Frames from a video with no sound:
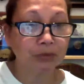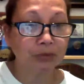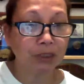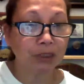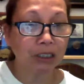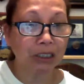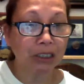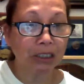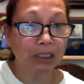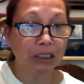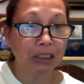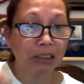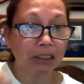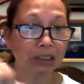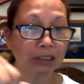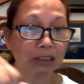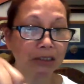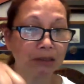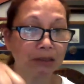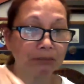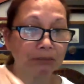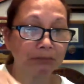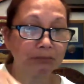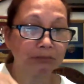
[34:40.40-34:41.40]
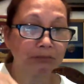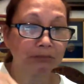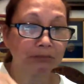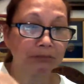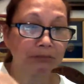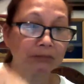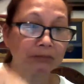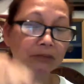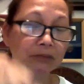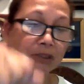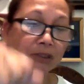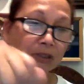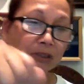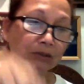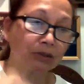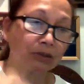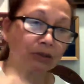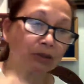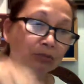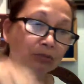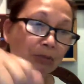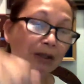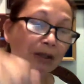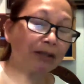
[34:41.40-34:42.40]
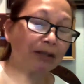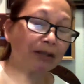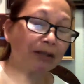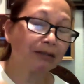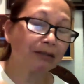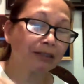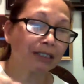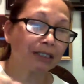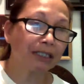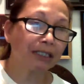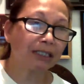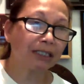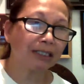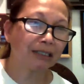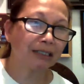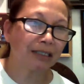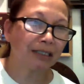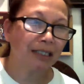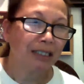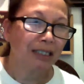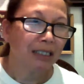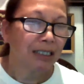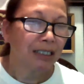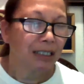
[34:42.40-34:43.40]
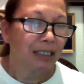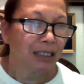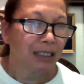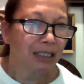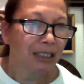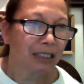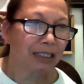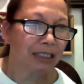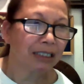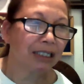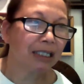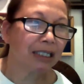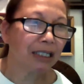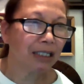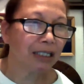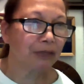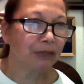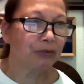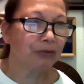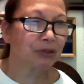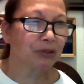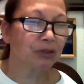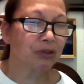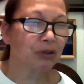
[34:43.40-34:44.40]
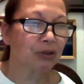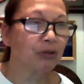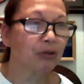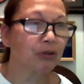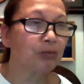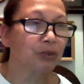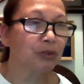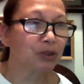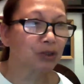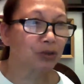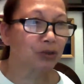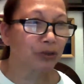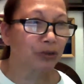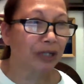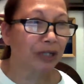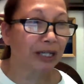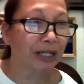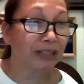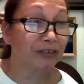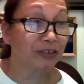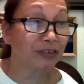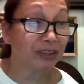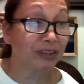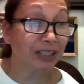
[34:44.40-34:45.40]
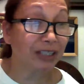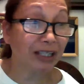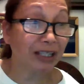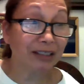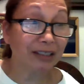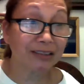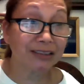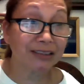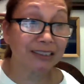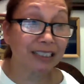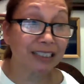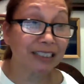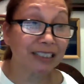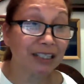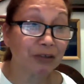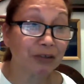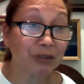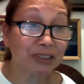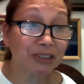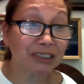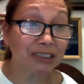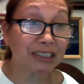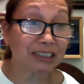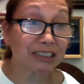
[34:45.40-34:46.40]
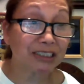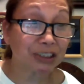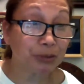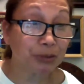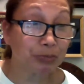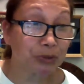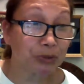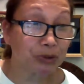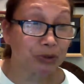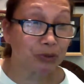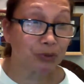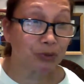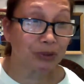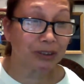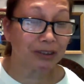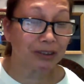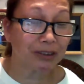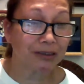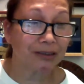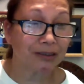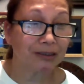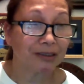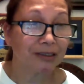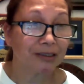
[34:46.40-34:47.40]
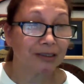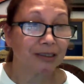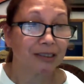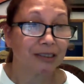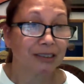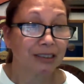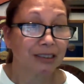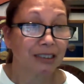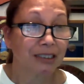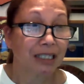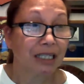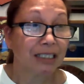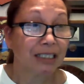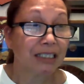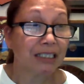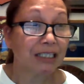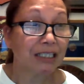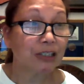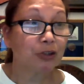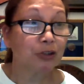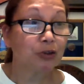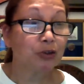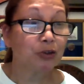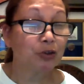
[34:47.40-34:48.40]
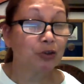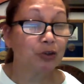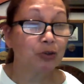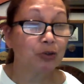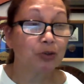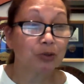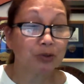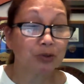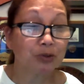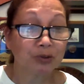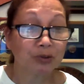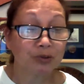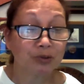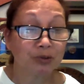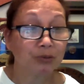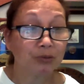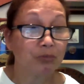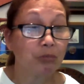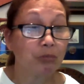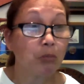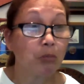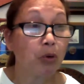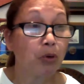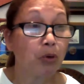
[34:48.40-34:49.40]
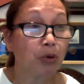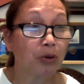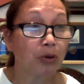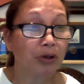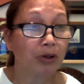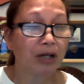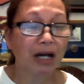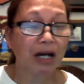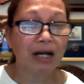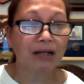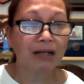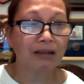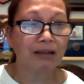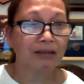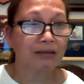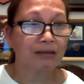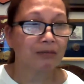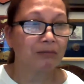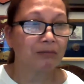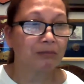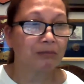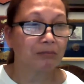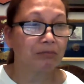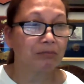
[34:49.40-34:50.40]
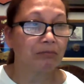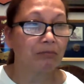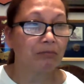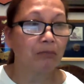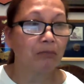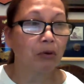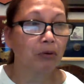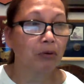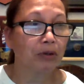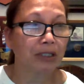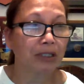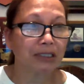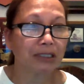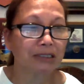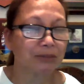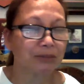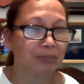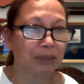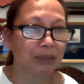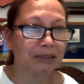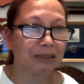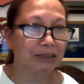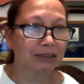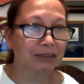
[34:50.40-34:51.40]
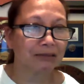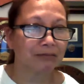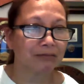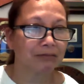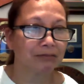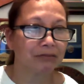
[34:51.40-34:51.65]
the dome, spark thing, I think it was almost $300, and that was the cheapest one. And it could go more, more expensive.